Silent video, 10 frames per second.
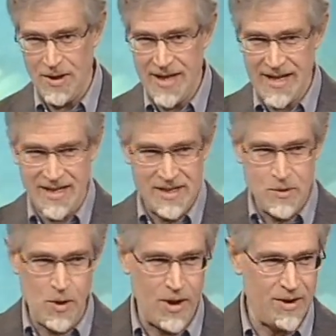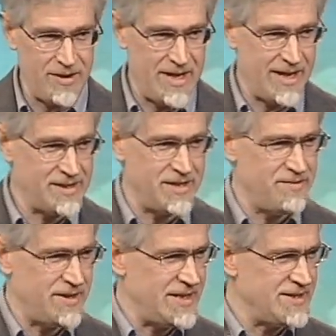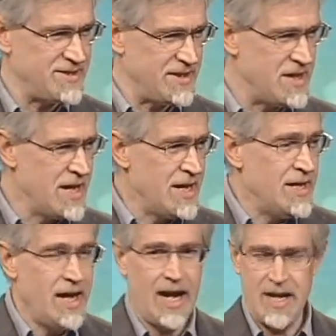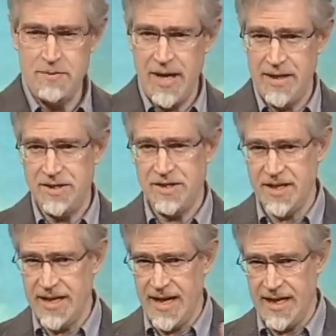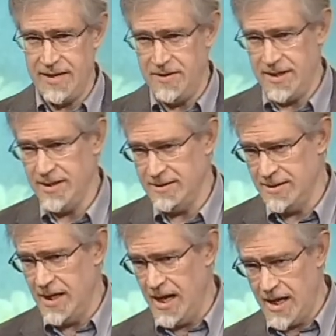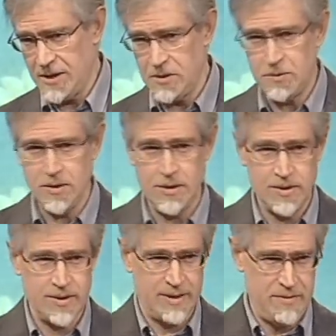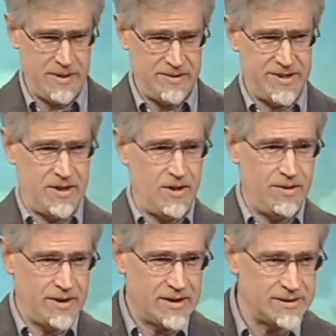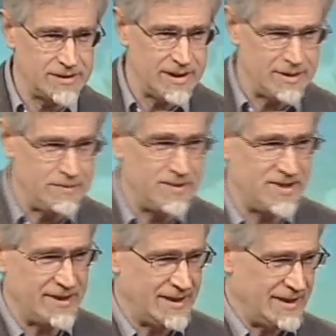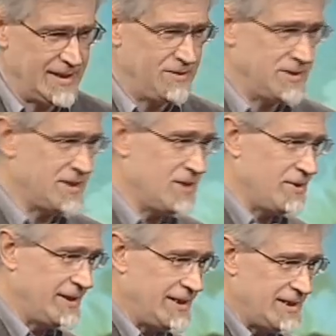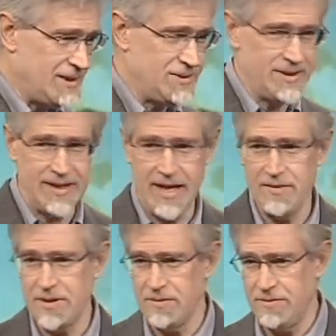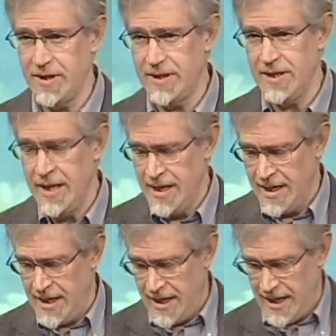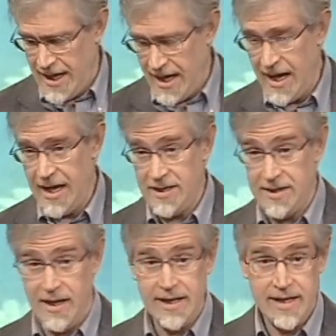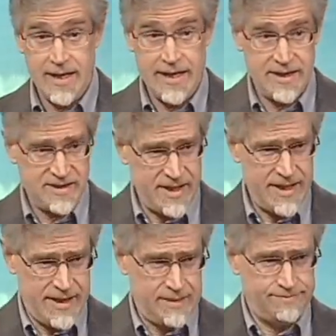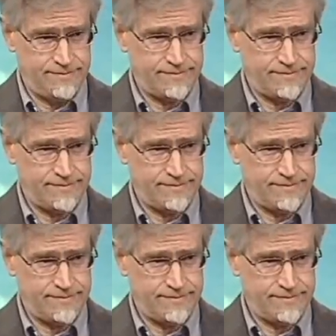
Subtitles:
getting into all the activities. And I managed to get on the honor roll, and I was in all the clubs, and I was going out and having fun, and I got anxiety,